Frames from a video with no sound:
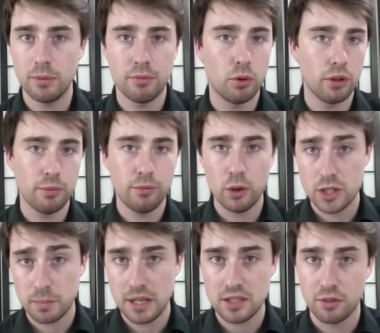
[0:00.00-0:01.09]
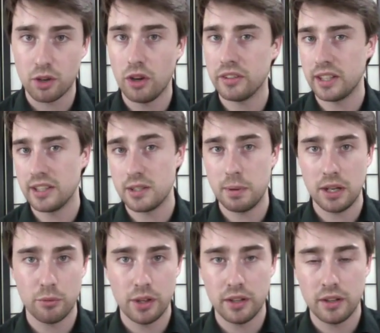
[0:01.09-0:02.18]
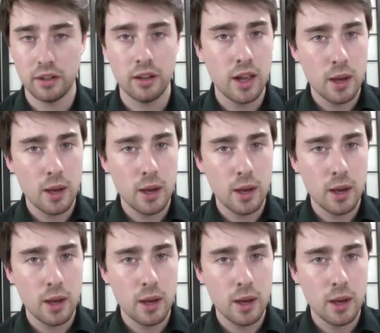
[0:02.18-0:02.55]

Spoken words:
before the first piece of content's been written,